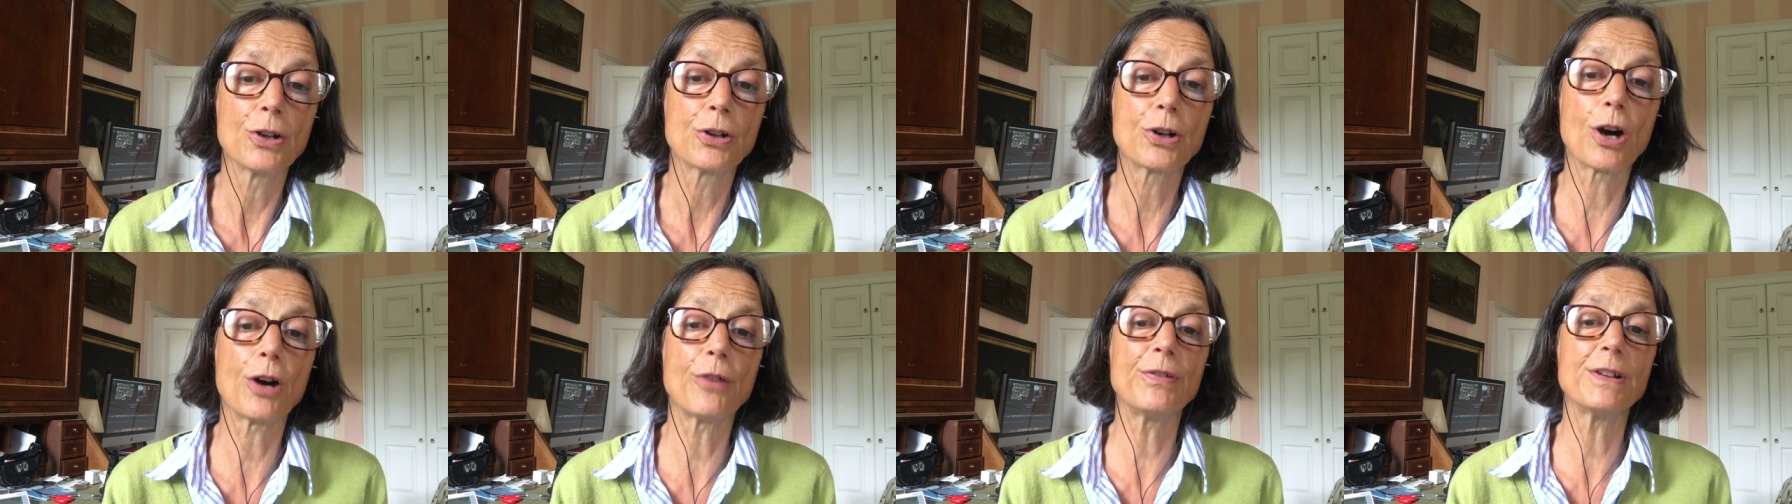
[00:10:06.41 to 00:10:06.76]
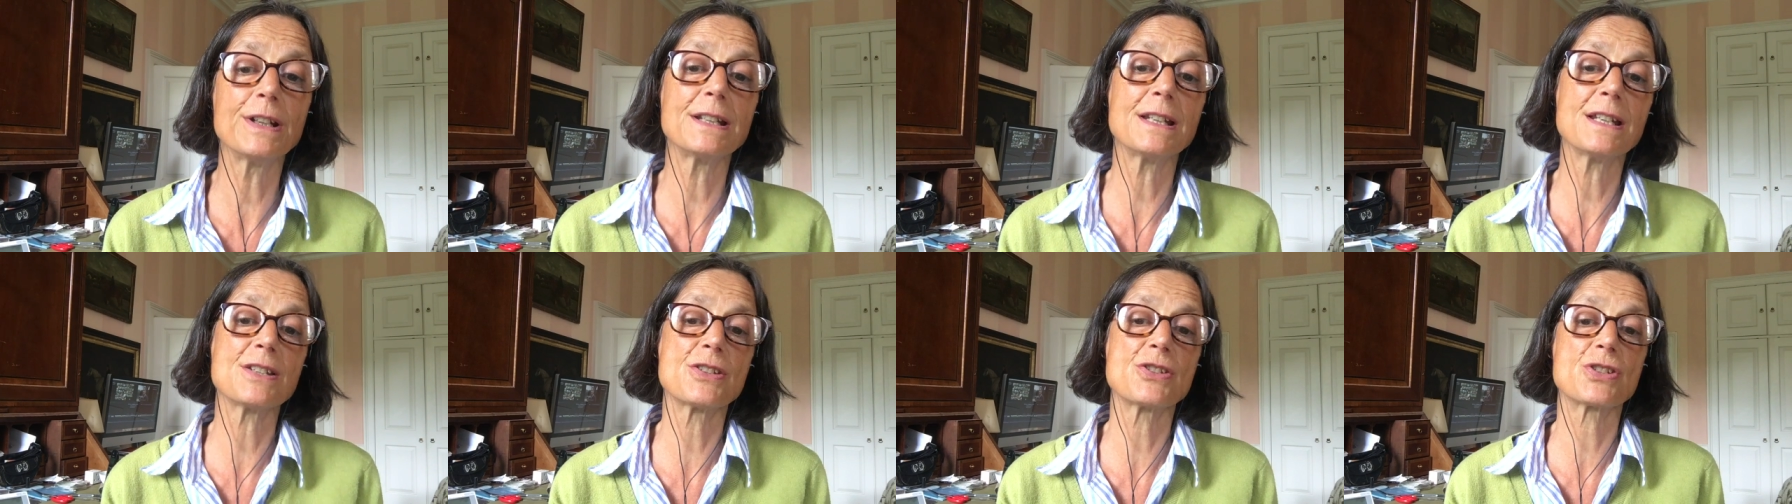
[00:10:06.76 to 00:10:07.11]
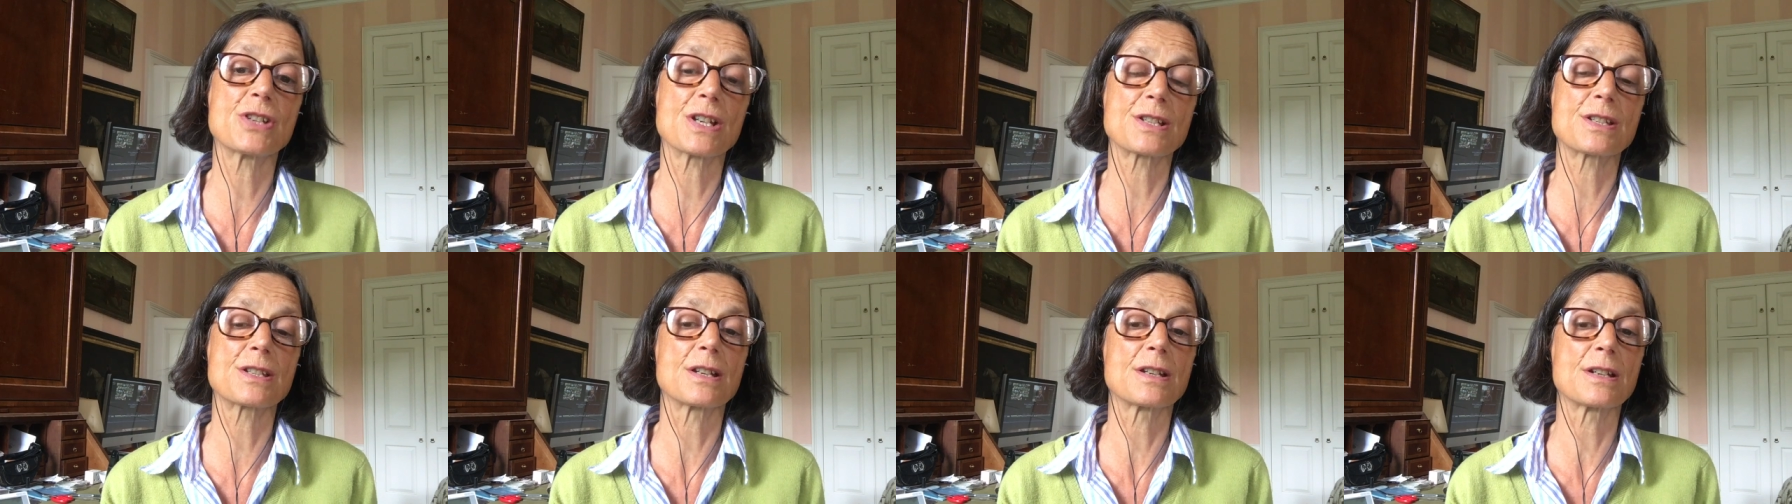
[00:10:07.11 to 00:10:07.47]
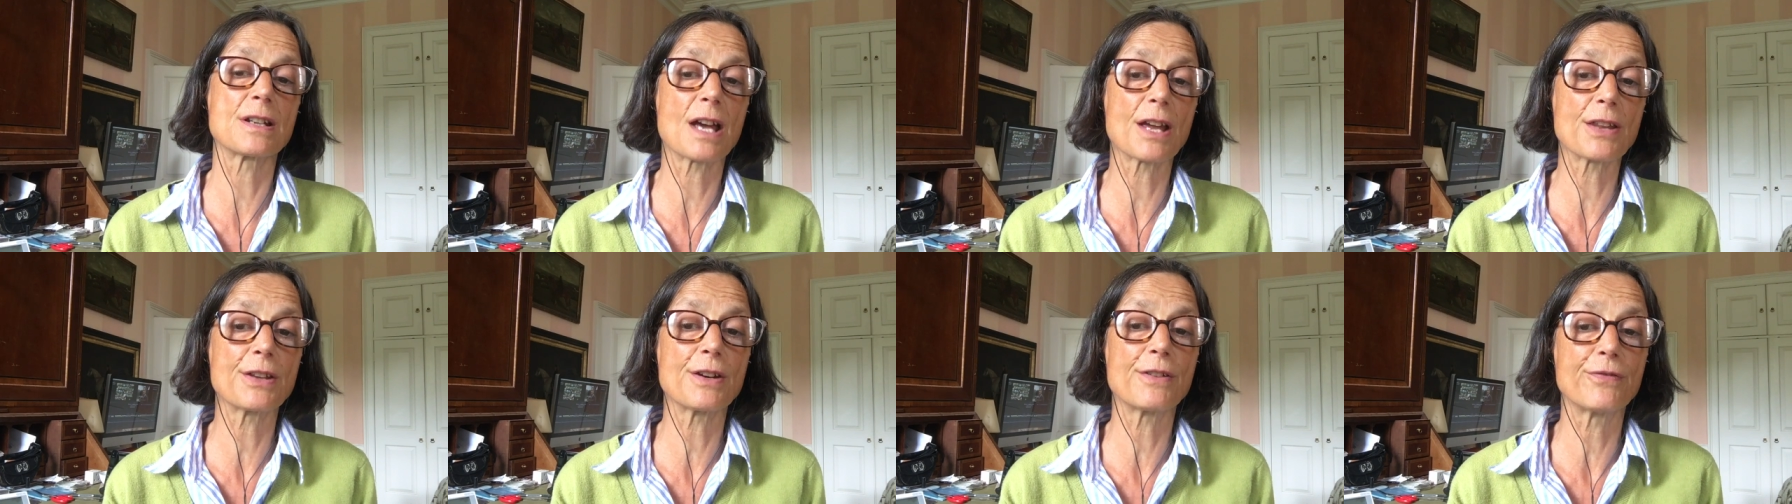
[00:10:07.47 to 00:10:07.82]
COVID is just
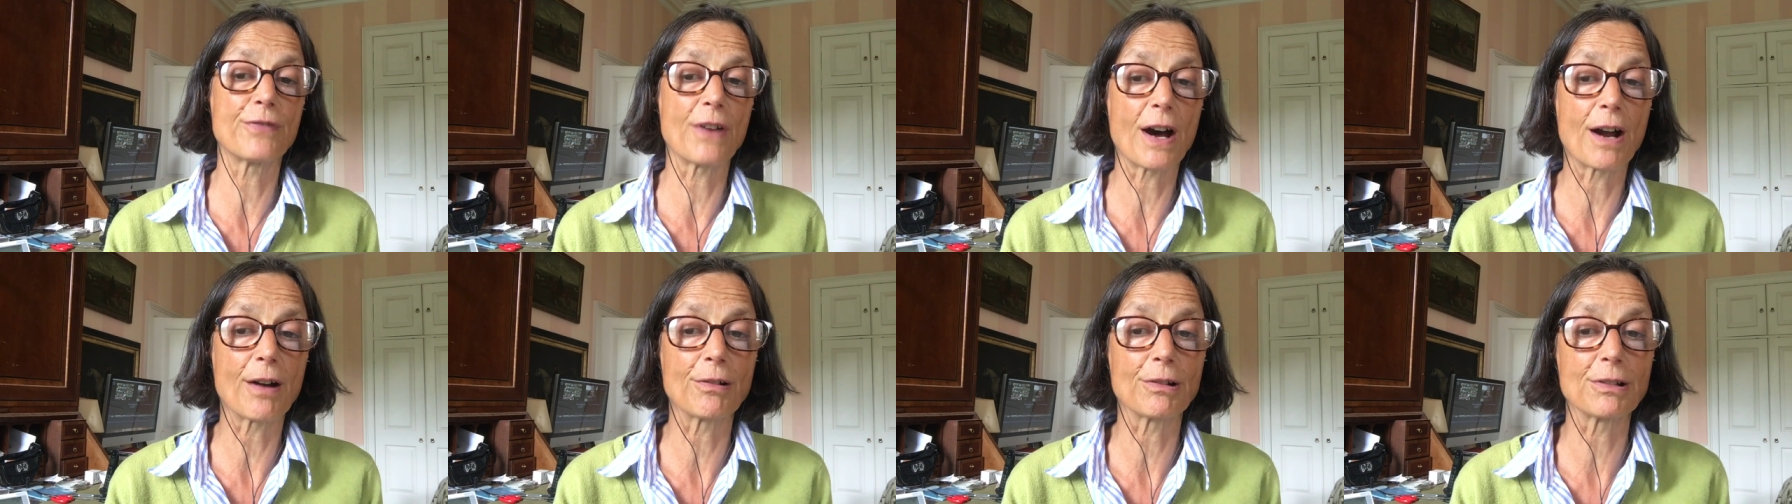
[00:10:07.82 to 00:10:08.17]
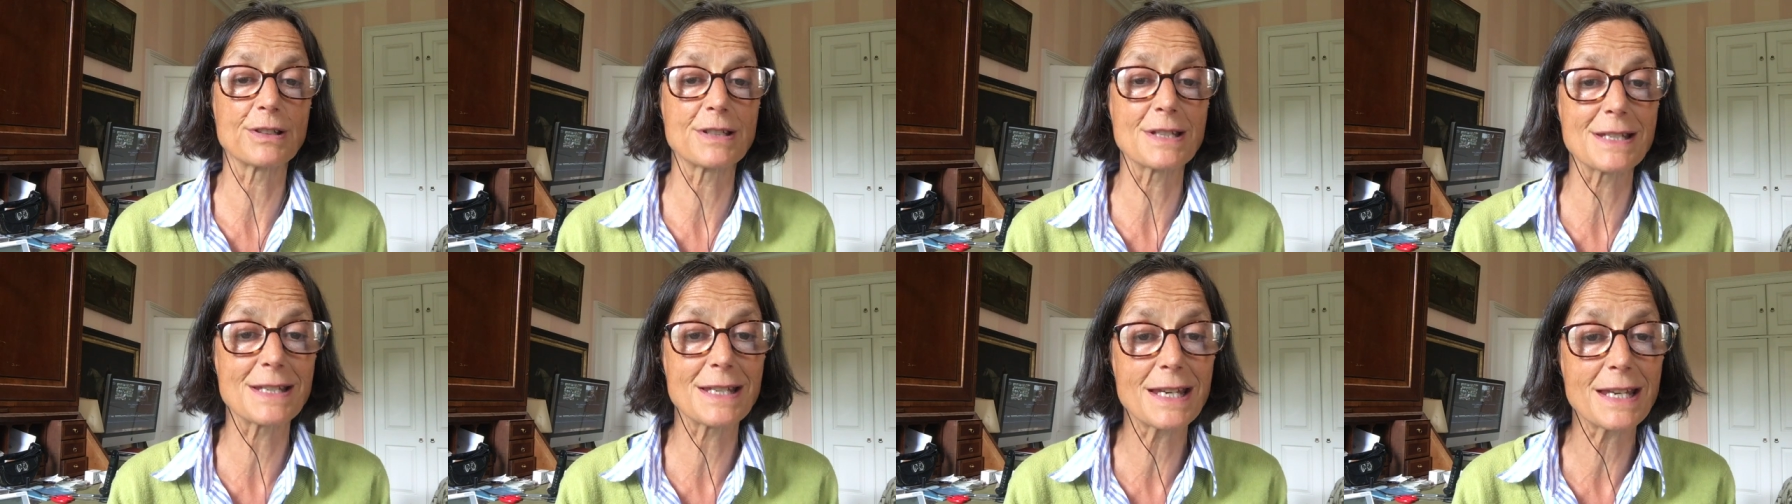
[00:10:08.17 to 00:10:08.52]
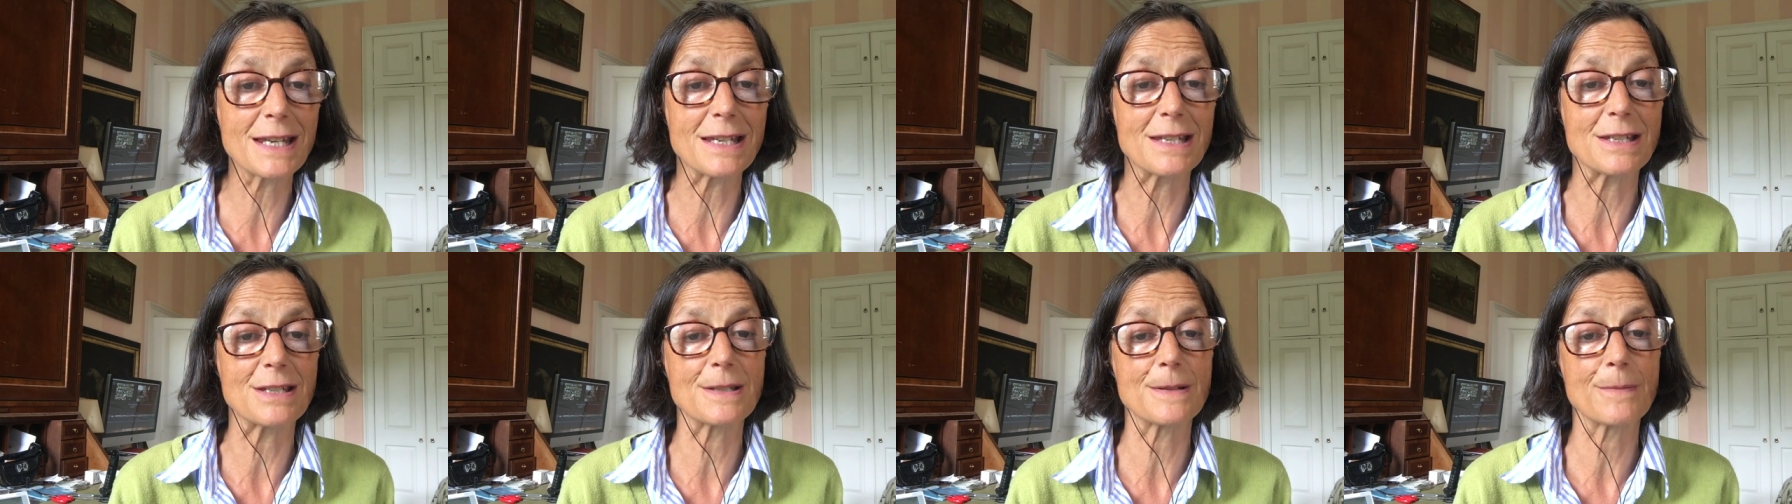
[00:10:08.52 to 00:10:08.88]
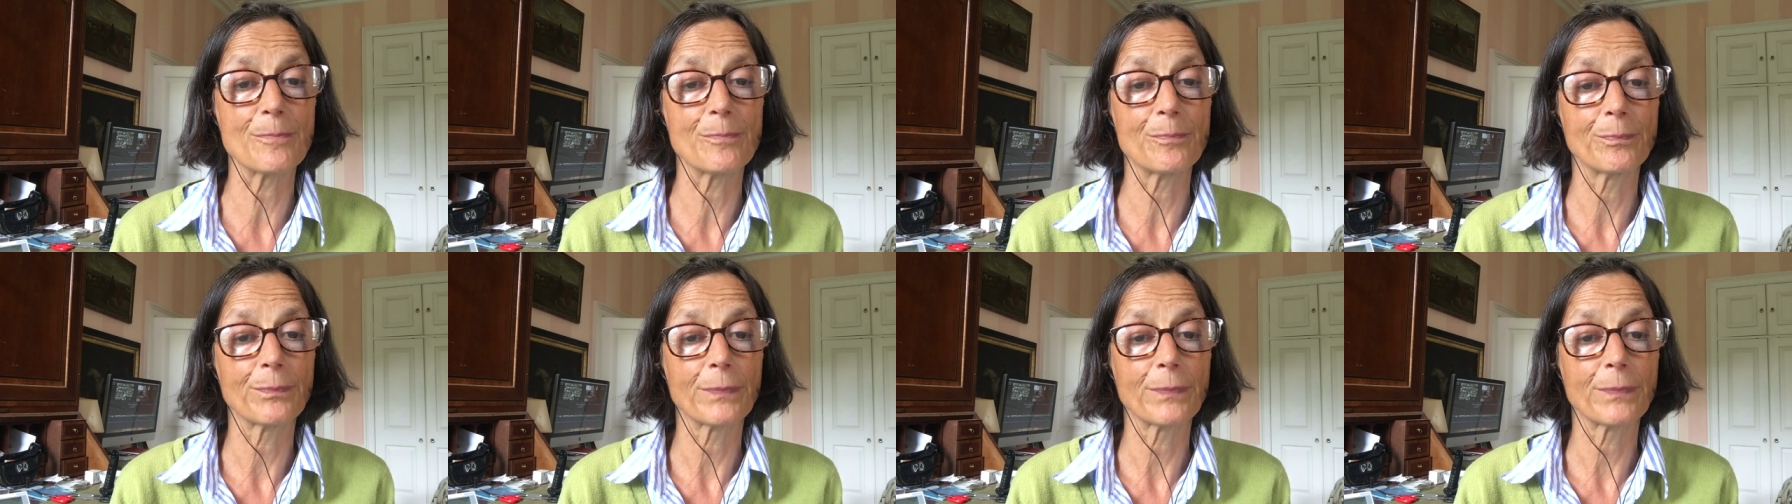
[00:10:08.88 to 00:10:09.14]
another viral disease.